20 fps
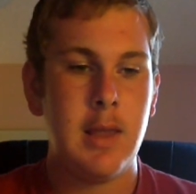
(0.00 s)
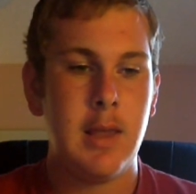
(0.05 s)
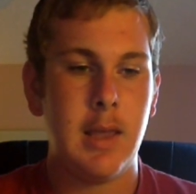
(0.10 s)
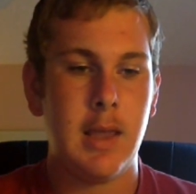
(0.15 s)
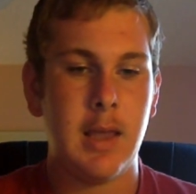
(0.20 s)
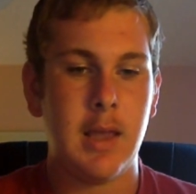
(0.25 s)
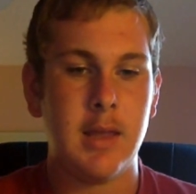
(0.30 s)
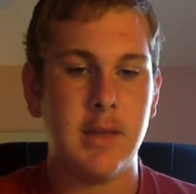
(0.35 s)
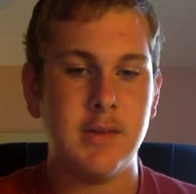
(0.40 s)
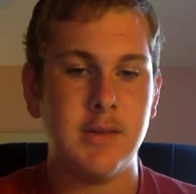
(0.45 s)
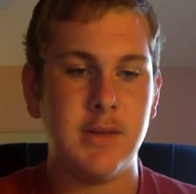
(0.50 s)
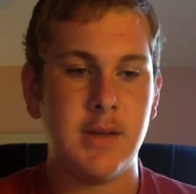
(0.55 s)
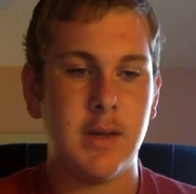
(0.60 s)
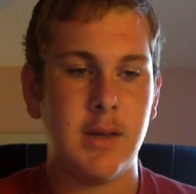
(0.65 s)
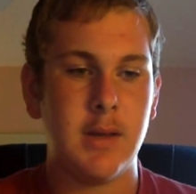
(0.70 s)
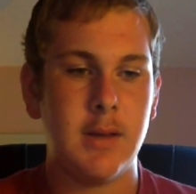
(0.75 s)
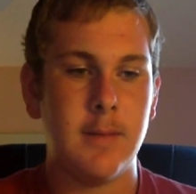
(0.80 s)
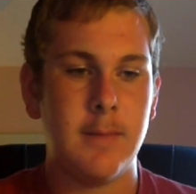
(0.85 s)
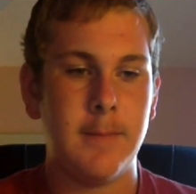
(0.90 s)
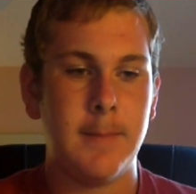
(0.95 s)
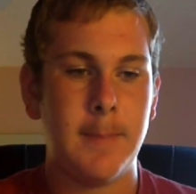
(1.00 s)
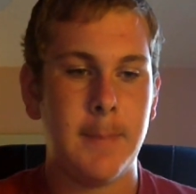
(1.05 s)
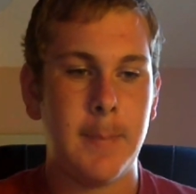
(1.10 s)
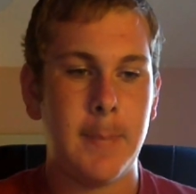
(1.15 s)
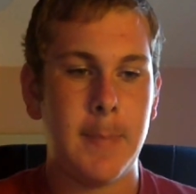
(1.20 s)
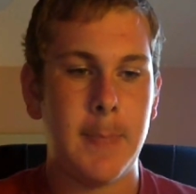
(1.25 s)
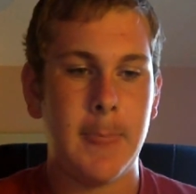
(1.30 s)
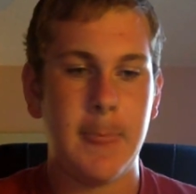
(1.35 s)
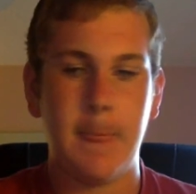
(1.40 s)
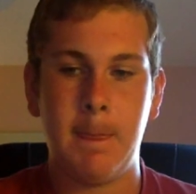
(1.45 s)
and
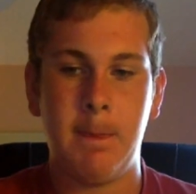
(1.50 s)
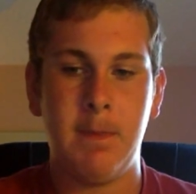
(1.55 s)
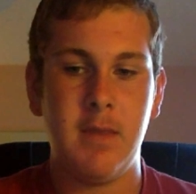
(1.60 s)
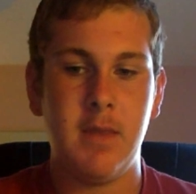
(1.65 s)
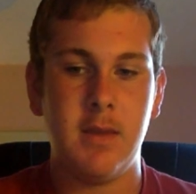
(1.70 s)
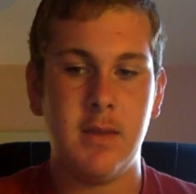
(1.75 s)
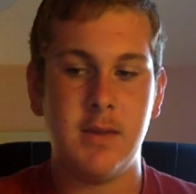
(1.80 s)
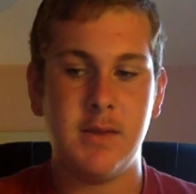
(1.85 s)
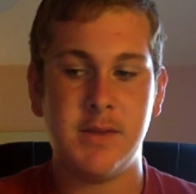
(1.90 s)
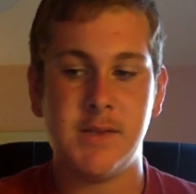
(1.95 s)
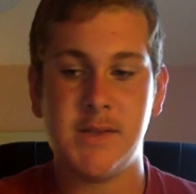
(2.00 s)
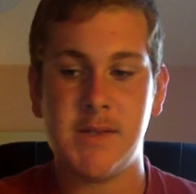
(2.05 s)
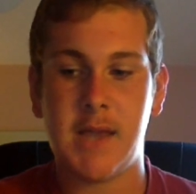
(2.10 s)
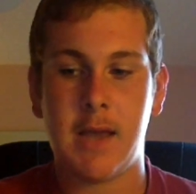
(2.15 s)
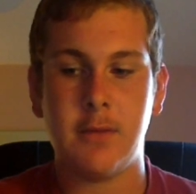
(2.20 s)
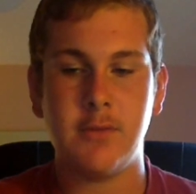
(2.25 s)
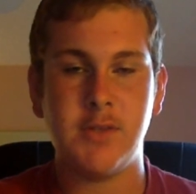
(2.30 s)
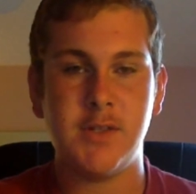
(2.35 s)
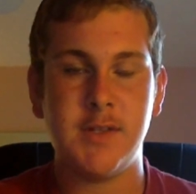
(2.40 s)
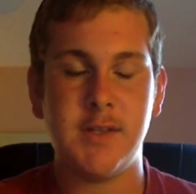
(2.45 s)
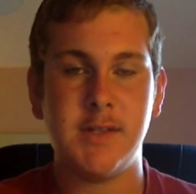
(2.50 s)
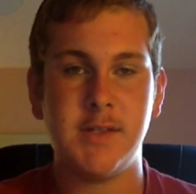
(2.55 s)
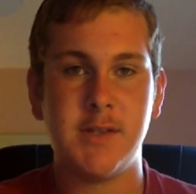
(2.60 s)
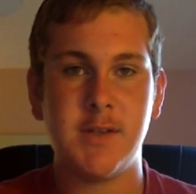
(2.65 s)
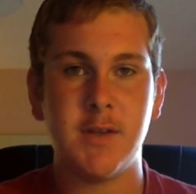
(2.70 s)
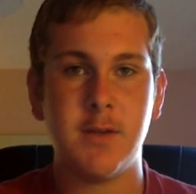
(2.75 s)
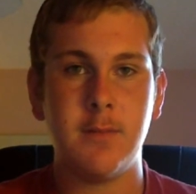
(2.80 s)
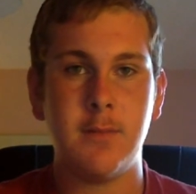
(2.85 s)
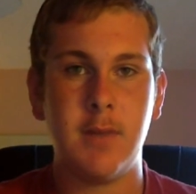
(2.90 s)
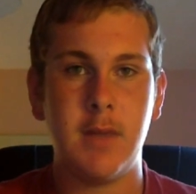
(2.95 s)
the sound
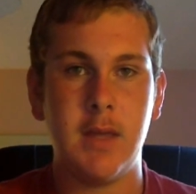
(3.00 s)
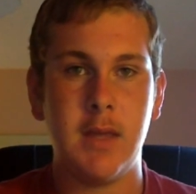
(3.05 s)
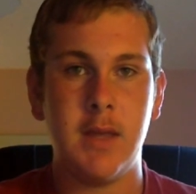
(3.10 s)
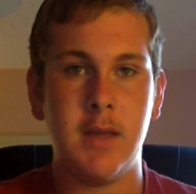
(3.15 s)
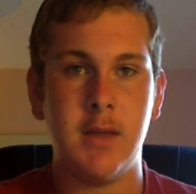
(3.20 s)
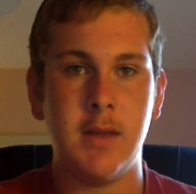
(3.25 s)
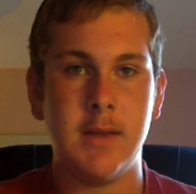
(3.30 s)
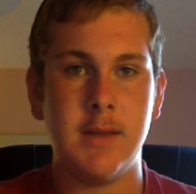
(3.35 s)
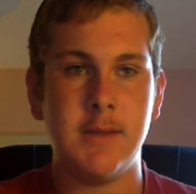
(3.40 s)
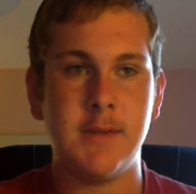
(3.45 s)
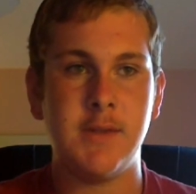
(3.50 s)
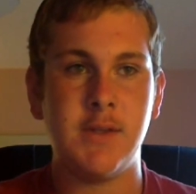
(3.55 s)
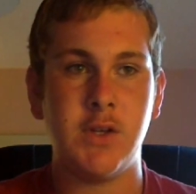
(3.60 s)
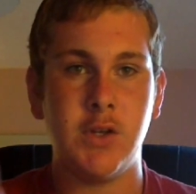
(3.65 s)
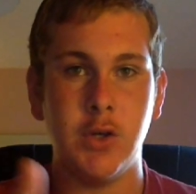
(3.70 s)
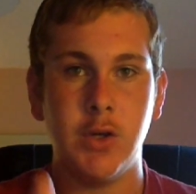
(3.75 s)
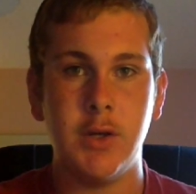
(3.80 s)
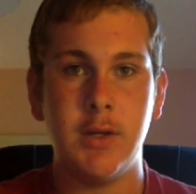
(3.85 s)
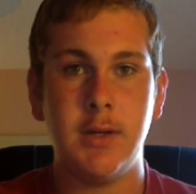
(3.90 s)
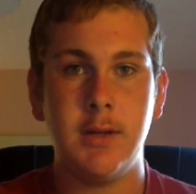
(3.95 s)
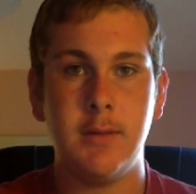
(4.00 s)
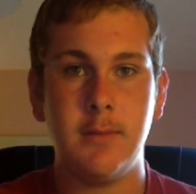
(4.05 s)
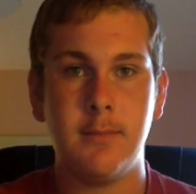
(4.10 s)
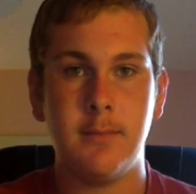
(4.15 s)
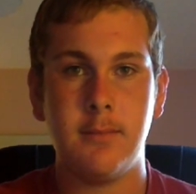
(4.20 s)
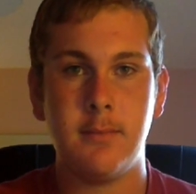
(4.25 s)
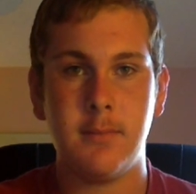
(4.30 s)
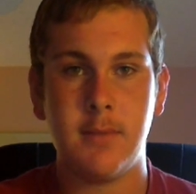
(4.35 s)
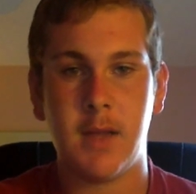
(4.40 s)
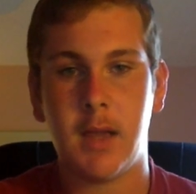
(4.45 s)
system is good,
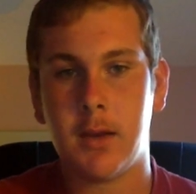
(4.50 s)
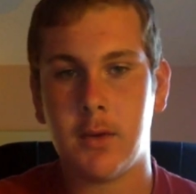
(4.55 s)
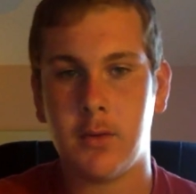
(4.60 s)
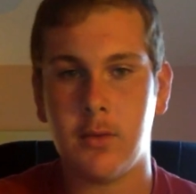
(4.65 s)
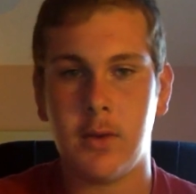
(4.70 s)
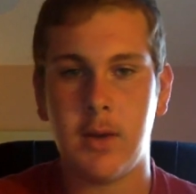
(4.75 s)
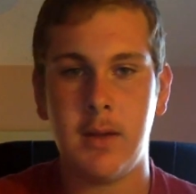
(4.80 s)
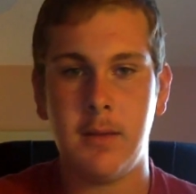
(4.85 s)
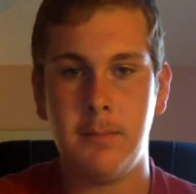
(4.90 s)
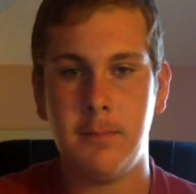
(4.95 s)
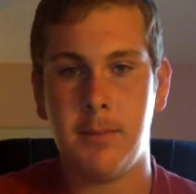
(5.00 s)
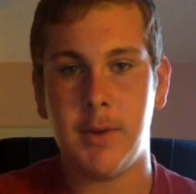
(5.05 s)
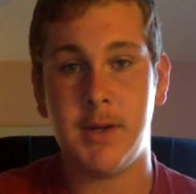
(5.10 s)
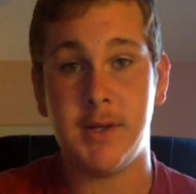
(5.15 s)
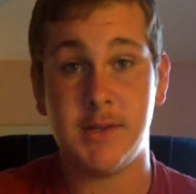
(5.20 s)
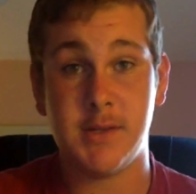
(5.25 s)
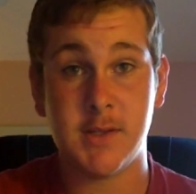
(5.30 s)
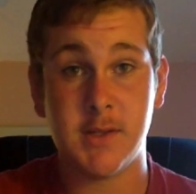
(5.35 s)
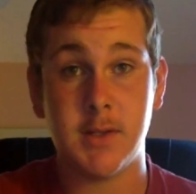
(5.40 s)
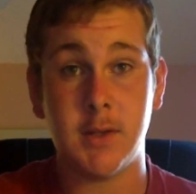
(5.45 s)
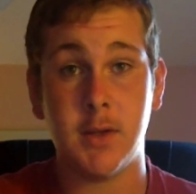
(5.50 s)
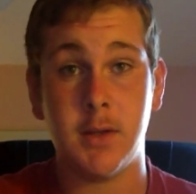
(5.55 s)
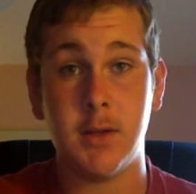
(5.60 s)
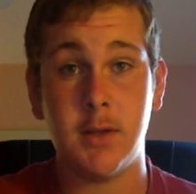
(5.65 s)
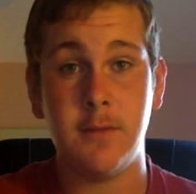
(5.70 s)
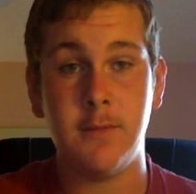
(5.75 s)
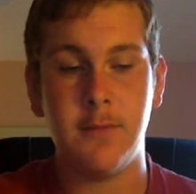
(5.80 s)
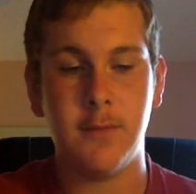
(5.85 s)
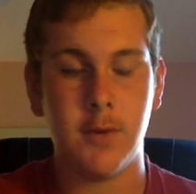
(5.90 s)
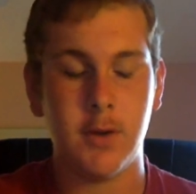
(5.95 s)
not great, but it's
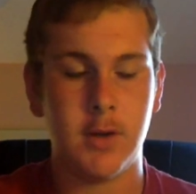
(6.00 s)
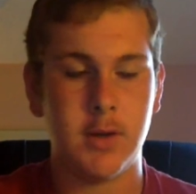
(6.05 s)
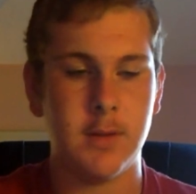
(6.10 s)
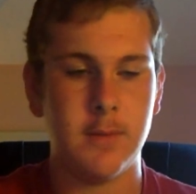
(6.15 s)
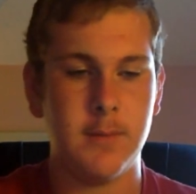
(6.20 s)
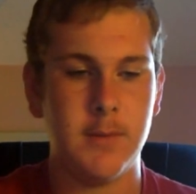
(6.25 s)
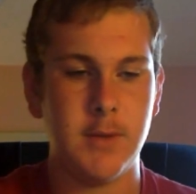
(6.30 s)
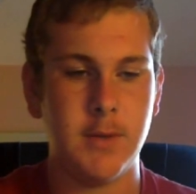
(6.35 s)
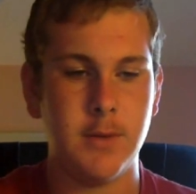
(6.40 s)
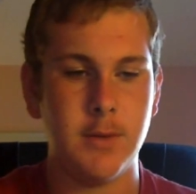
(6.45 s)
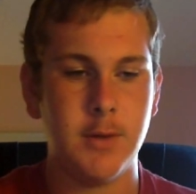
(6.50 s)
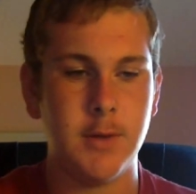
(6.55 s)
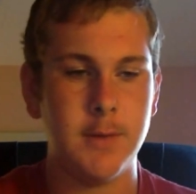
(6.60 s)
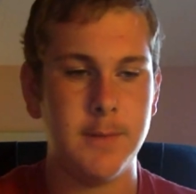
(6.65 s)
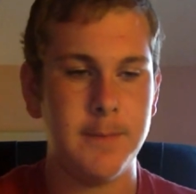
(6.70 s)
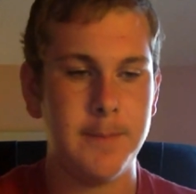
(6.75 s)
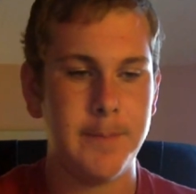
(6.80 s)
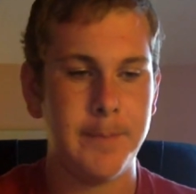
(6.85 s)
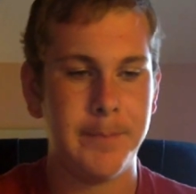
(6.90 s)
good for a computer,